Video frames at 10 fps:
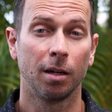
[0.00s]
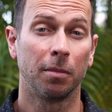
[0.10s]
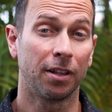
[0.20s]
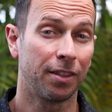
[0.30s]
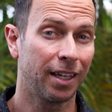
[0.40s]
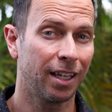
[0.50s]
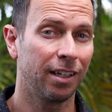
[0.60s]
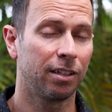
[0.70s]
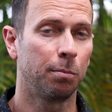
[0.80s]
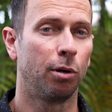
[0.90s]
But the thing
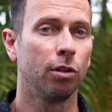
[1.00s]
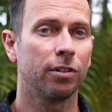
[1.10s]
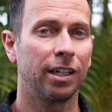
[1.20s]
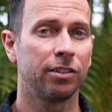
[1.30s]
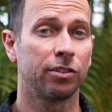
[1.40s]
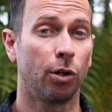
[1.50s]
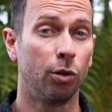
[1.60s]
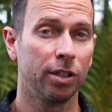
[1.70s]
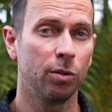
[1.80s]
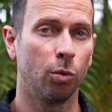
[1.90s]
is, polarizers
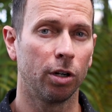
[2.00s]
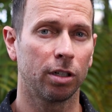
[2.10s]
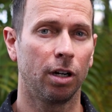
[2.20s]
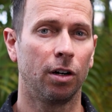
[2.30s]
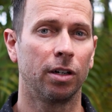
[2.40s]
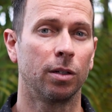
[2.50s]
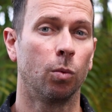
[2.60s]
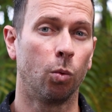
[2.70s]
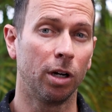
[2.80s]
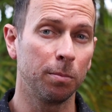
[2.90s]
only work
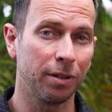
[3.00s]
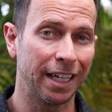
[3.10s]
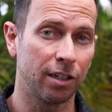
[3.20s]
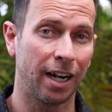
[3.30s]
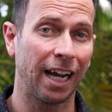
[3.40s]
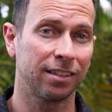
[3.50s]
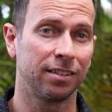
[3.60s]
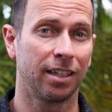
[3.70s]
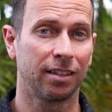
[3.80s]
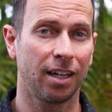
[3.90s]
on one plane or
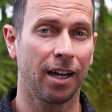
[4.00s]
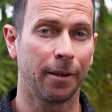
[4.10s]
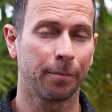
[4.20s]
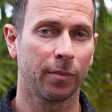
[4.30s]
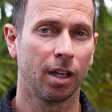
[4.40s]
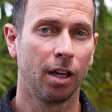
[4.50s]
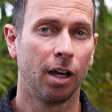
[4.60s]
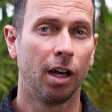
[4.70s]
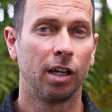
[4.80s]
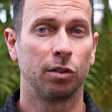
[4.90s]
axis at a time.
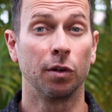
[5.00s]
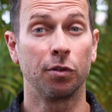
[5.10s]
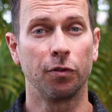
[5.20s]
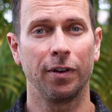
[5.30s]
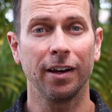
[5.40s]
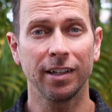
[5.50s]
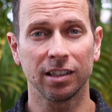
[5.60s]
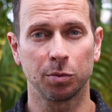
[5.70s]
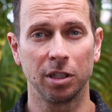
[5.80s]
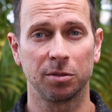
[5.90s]
So if you found that
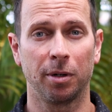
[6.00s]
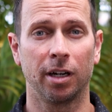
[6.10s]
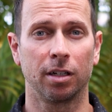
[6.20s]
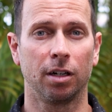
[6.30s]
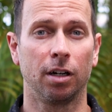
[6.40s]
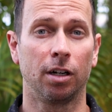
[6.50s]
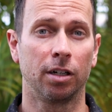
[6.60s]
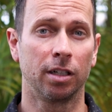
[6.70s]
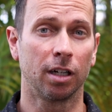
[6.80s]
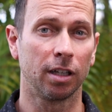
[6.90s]
sweet spot
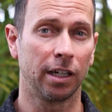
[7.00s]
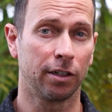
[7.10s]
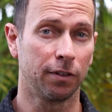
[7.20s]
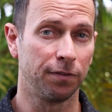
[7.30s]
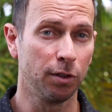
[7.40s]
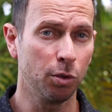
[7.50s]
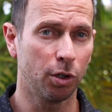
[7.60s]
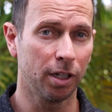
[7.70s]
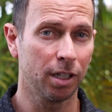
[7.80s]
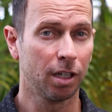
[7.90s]
on a glare on the
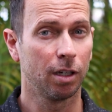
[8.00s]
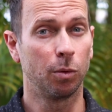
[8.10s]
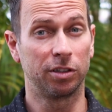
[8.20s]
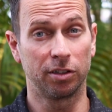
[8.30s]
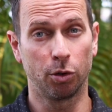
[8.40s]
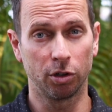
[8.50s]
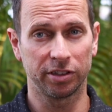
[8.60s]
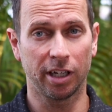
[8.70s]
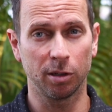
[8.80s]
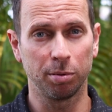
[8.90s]
floor, which is a
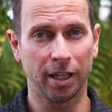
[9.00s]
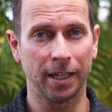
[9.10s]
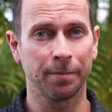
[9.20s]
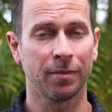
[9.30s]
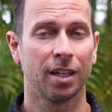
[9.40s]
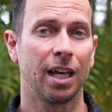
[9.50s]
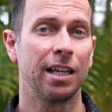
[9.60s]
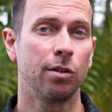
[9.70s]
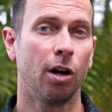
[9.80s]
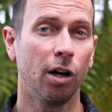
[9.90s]
horizontal plane,
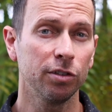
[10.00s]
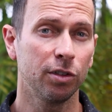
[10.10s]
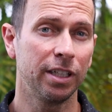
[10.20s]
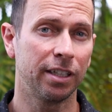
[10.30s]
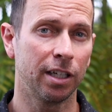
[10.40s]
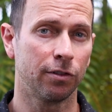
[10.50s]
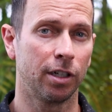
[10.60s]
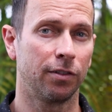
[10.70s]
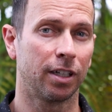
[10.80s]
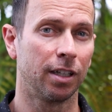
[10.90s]
and you also need to get rid
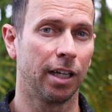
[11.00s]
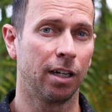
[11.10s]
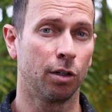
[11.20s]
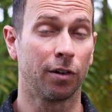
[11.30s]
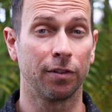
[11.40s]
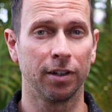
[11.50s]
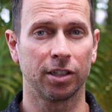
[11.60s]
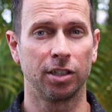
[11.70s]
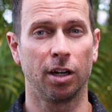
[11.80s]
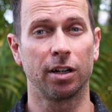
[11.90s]
of a glare or
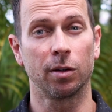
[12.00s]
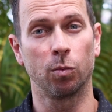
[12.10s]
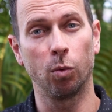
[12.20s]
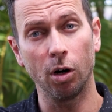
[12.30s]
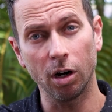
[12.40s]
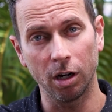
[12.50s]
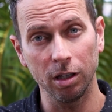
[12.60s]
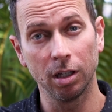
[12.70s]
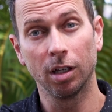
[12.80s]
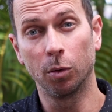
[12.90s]
reflection on a
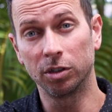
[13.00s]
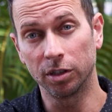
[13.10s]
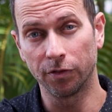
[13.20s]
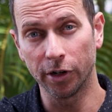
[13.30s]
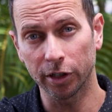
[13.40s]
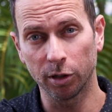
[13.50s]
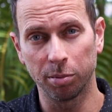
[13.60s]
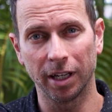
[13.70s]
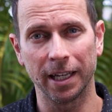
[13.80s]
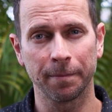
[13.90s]
wall, which is a vertical
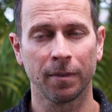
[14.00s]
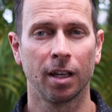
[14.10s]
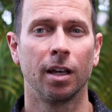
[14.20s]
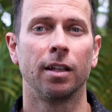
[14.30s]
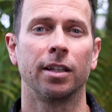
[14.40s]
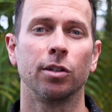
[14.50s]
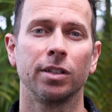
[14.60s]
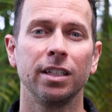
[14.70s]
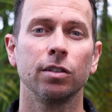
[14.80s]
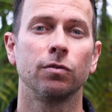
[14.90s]
plane, then you'll
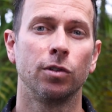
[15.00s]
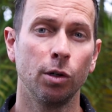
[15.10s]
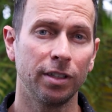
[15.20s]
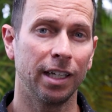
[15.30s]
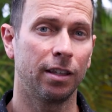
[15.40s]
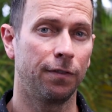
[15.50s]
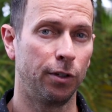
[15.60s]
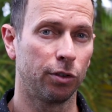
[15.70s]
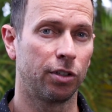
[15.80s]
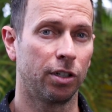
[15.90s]
need to rotate the
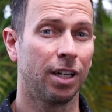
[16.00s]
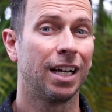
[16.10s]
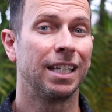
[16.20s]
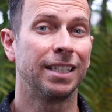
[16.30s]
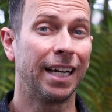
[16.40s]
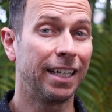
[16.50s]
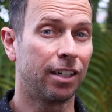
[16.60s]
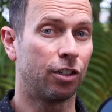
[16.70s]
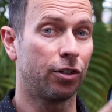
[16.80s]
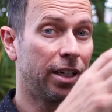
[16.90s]
filter 90
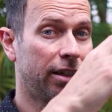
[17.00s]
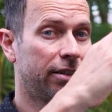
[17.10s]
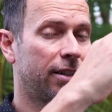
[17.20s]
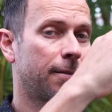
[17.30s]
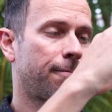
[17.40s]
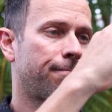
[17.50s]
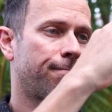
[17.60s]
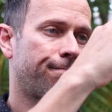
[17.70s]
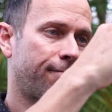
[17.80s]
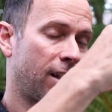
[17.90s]
degrees,
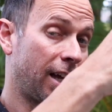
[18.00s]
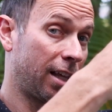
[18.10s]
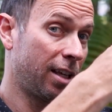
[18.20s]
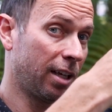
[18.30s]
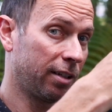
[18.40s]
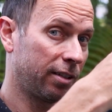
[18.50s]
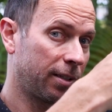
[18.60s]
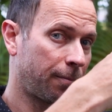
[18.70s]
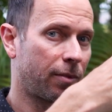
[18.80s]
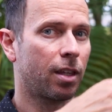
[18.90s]
like this.
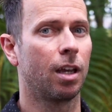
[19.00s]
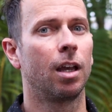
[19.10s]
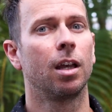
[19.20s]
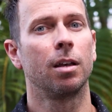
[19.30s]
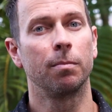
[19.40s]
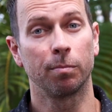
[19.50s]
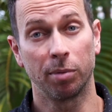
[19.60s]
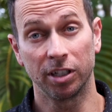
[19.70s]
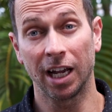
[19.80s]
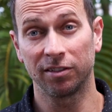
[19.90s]

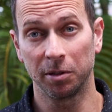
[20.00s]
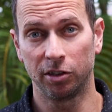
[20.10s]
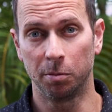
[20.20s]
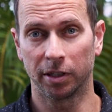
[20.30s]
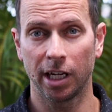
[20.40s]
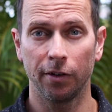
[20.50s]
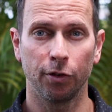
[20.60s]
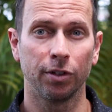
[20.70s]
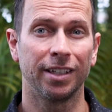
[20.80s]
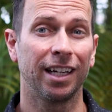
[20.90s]
But you have to be super
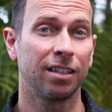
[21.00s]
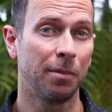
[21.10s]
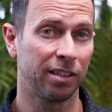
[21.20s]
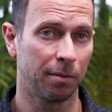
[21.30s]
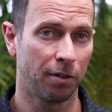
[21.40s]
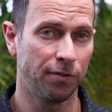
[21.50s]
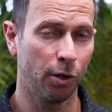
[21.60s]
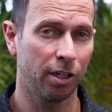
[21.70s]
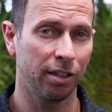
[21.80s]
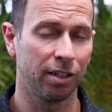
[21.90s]
careful not to mess up the
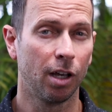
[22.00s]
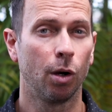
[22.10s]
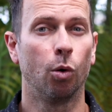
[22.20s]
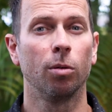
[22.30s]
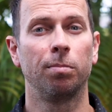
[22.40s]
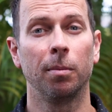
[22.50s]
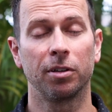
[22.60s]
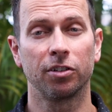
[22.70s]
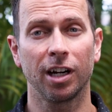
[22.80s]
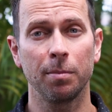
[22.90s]
focus or bump the
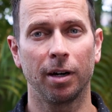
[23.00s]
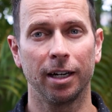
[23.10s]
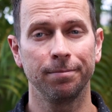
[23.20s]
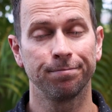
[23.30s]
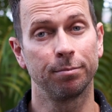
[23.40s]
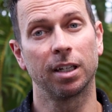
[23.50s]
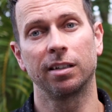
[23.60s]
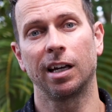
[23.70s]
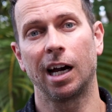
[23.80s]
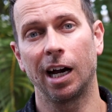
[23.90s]
tripod,
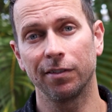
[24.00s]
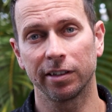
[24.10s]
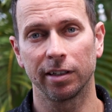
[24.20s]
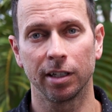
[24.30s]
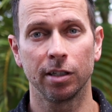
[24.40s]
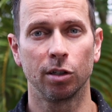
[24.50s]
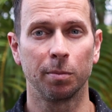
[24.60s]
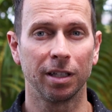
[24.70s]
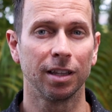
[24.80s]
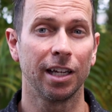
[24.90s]
because obviously you'll
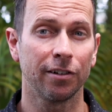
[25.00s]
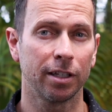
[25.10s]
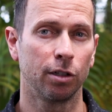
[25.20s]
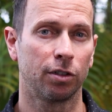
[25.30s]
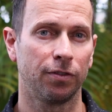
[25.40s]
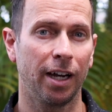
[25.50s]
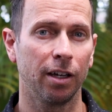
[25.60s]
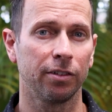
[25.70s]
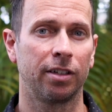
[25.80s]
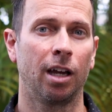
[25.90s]
be layering those
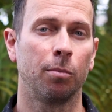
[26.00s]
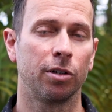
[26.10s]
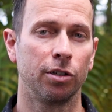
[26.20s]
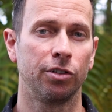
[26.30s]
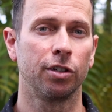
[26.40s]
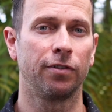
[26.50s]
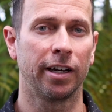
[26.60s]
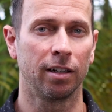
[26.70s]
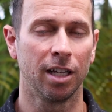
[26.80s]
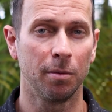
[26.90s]
files to help produce your
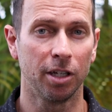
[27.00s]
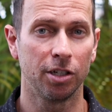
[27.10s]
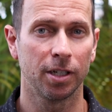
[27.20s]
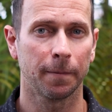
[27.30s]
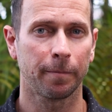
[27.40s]
final image.